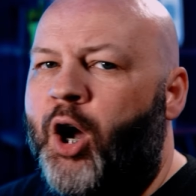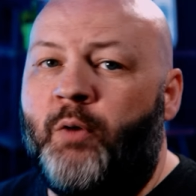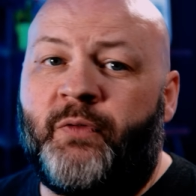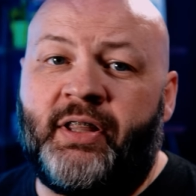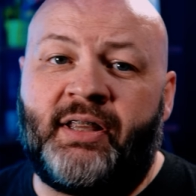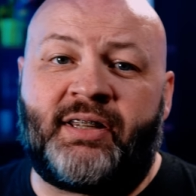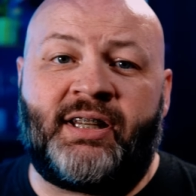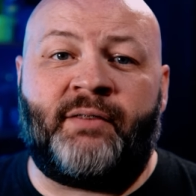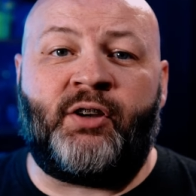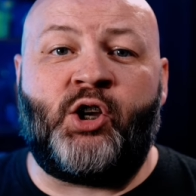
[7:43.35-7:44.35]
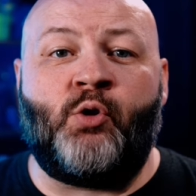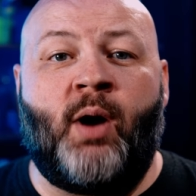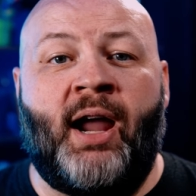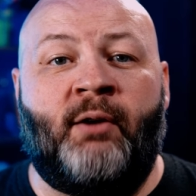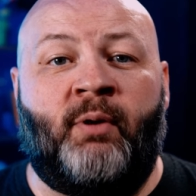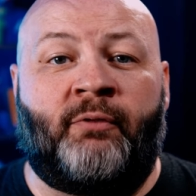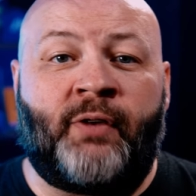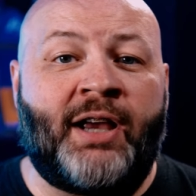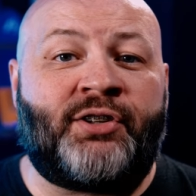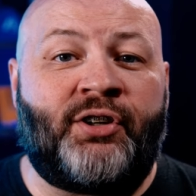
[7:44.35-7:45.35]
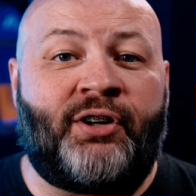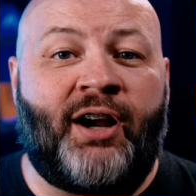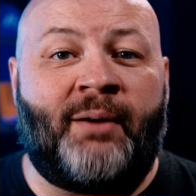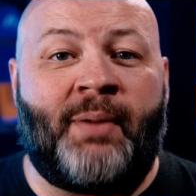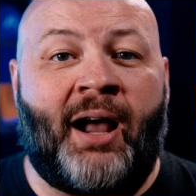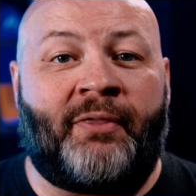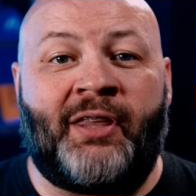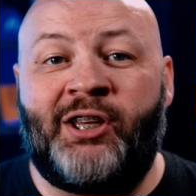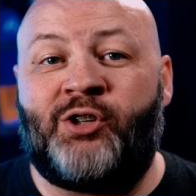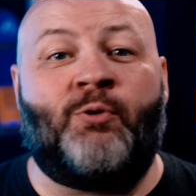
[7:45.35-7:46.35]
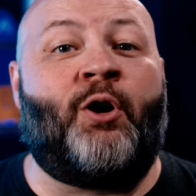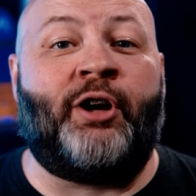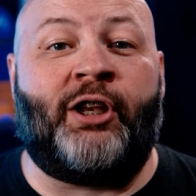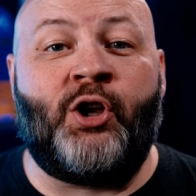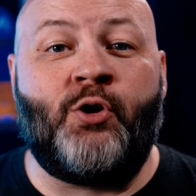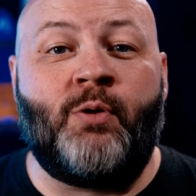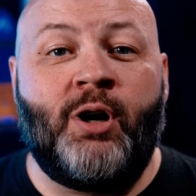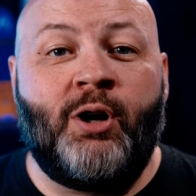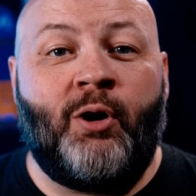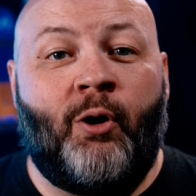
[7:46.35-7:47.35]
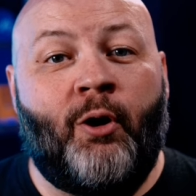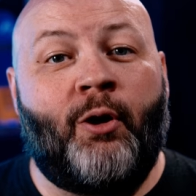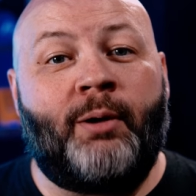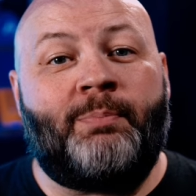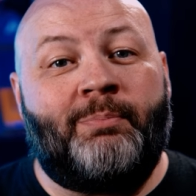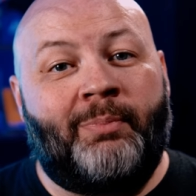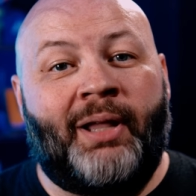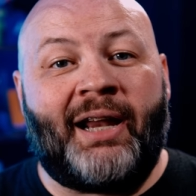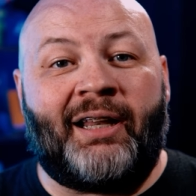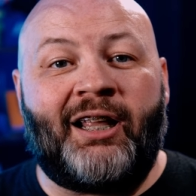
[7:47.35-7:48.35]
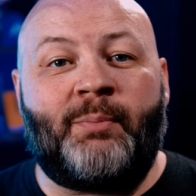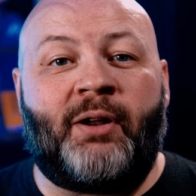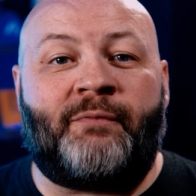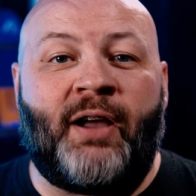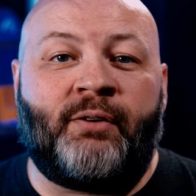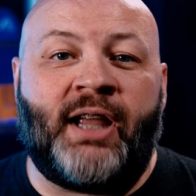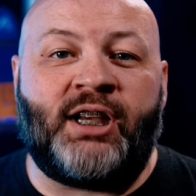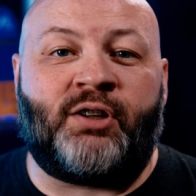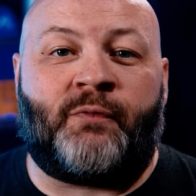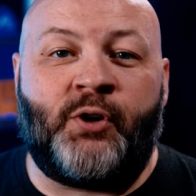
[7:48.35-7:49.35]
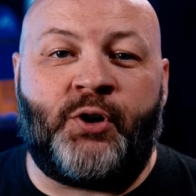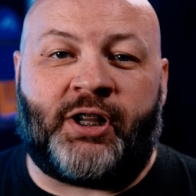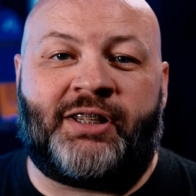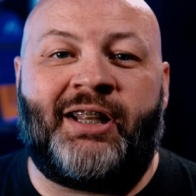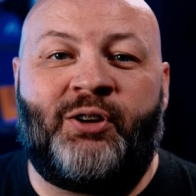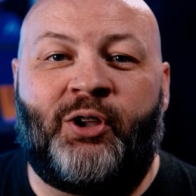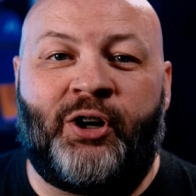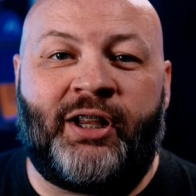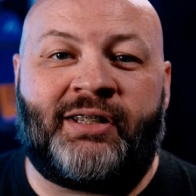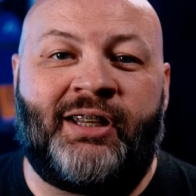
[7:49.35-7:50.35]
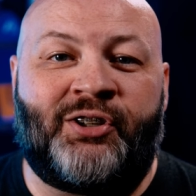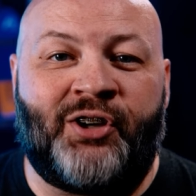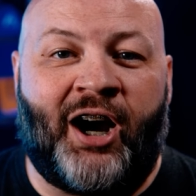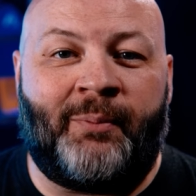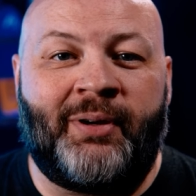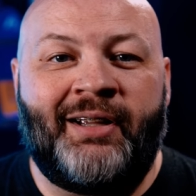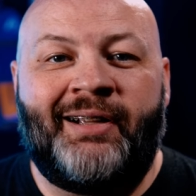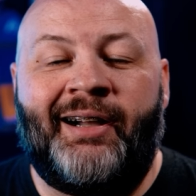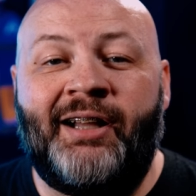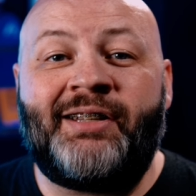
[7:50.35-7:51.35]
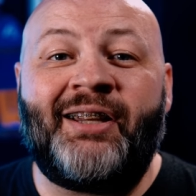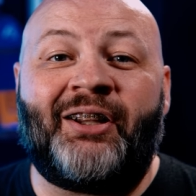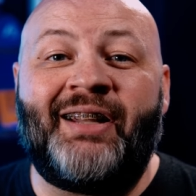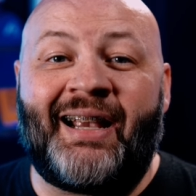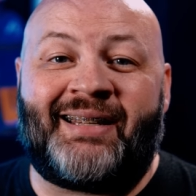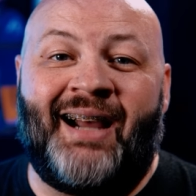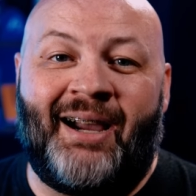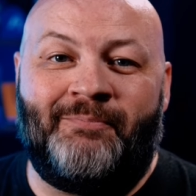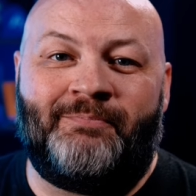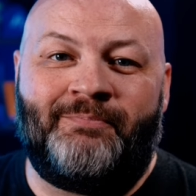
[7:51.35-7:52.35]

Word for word: Hopefully this is giving you a refresher about things you already knew or laid a little bit of foundation for you to continue learning C Sharp. Until next time.